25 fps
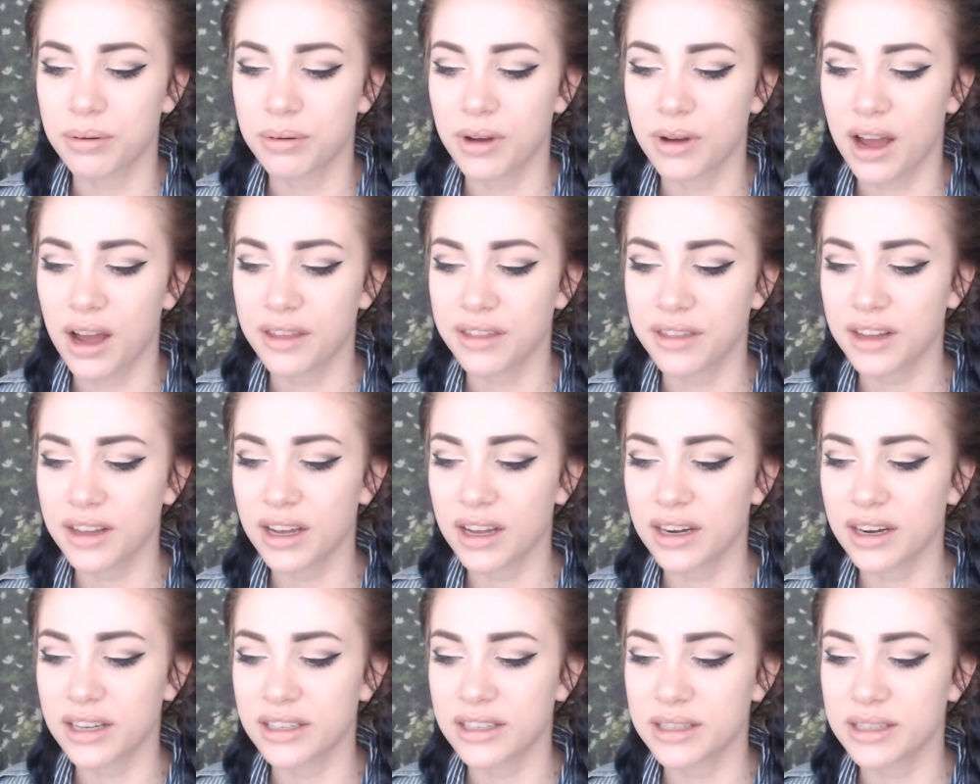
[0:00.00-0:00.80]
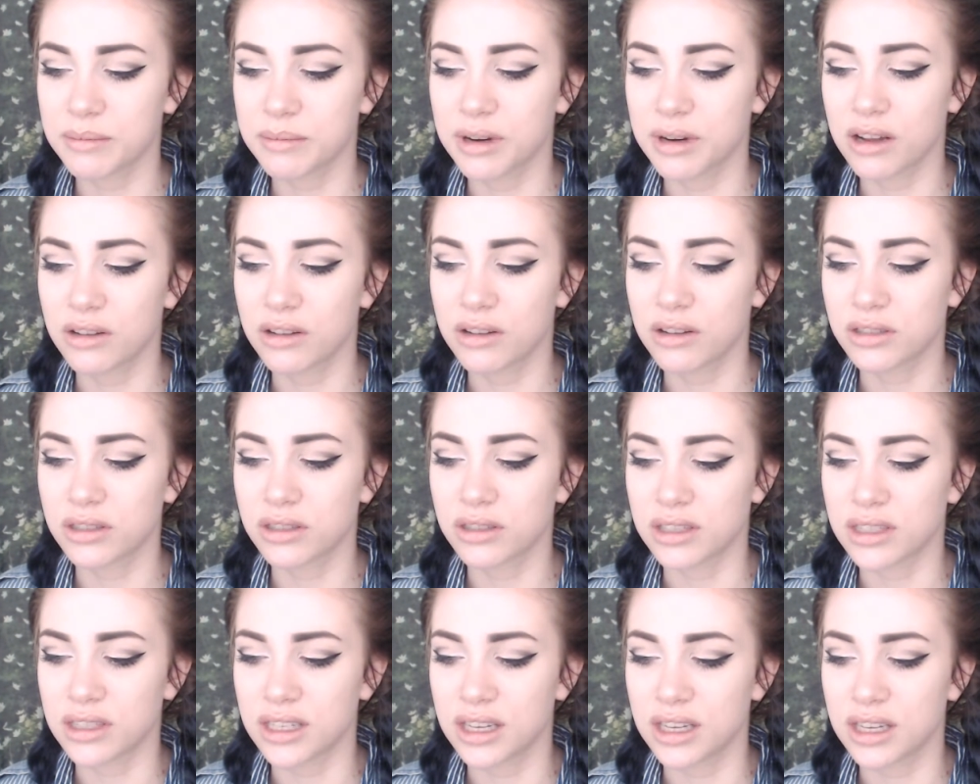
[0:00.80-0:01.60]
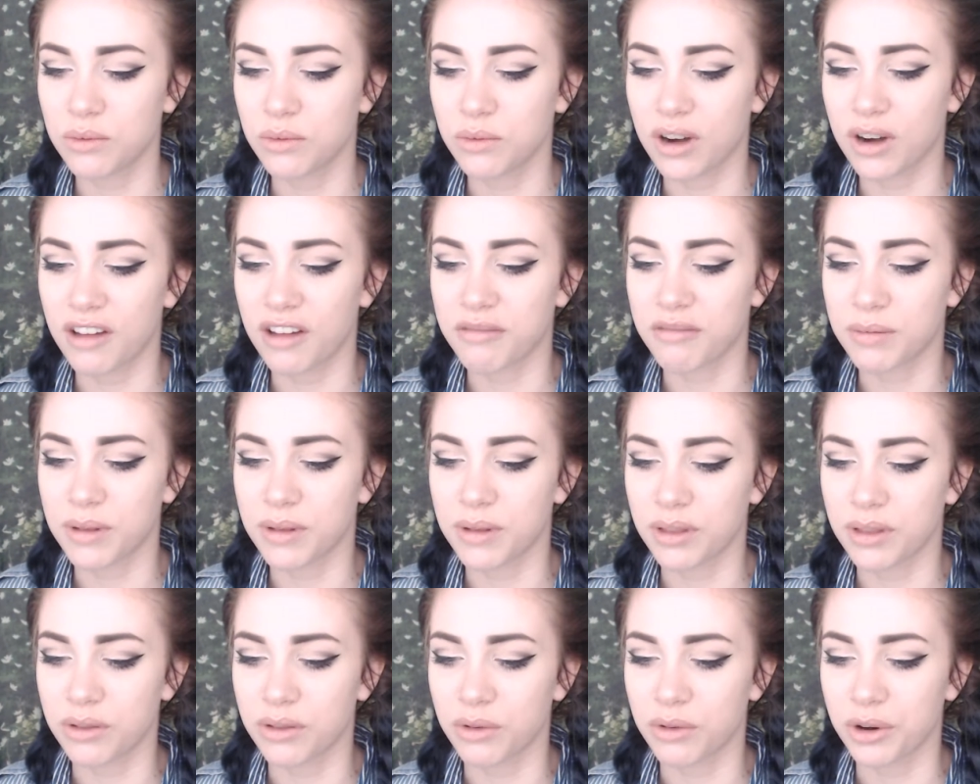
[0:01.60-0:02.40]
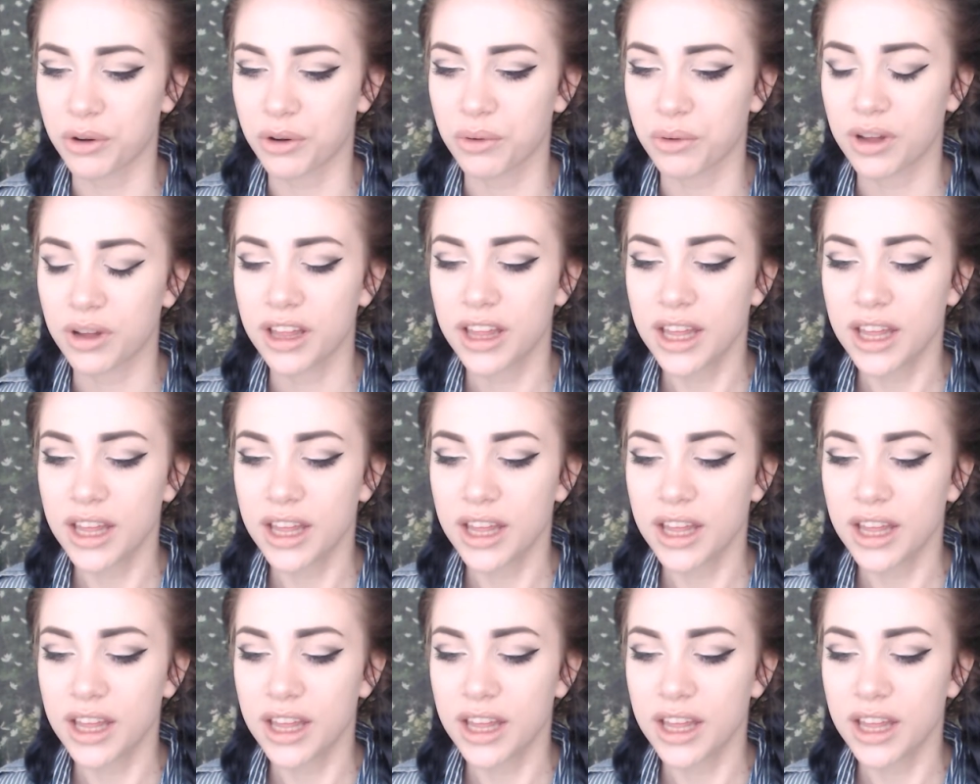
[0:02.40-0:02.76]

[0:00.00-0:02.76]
I think I need someone else to see what I've been through.